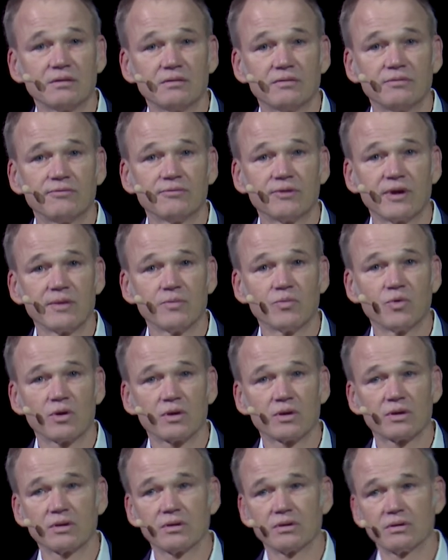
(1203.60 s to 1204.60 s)

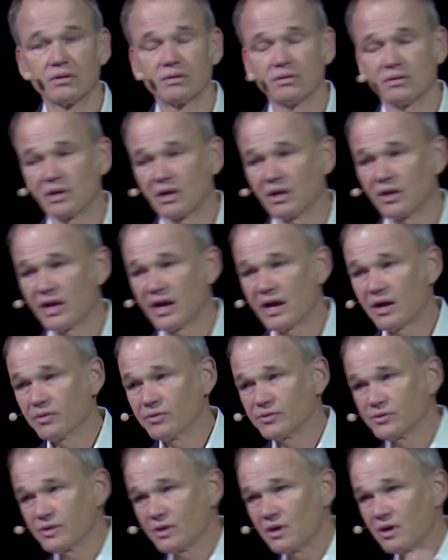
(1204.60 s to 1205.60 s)
framework that
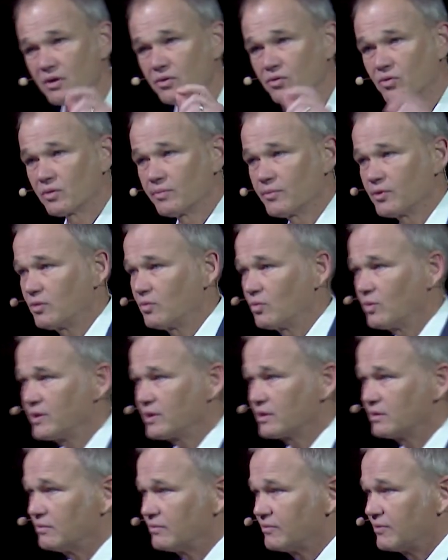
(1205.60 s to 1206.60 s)
allows on-orbit
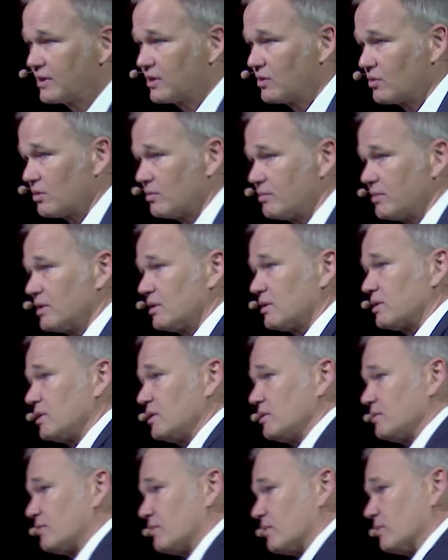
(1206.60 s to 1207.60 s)

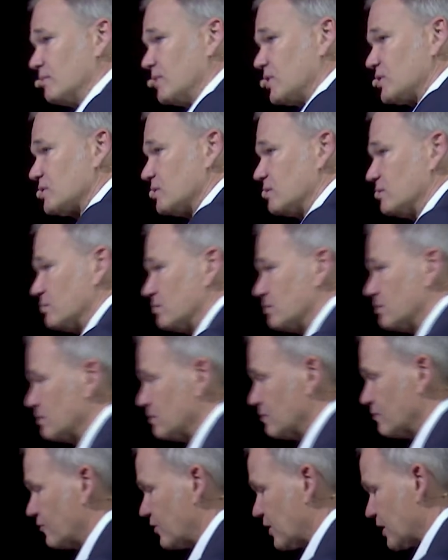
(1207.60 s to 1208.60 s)
reconfigurability for mission
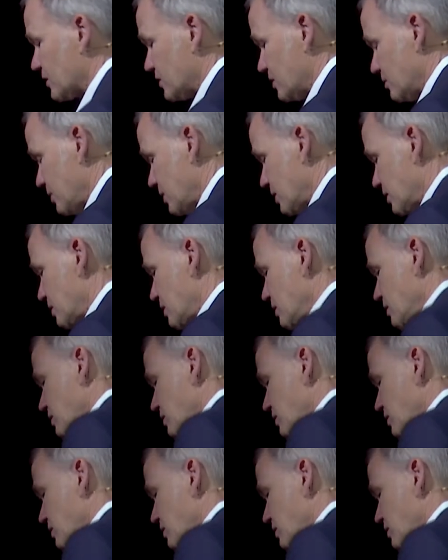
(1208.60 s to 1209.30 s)
flexibility.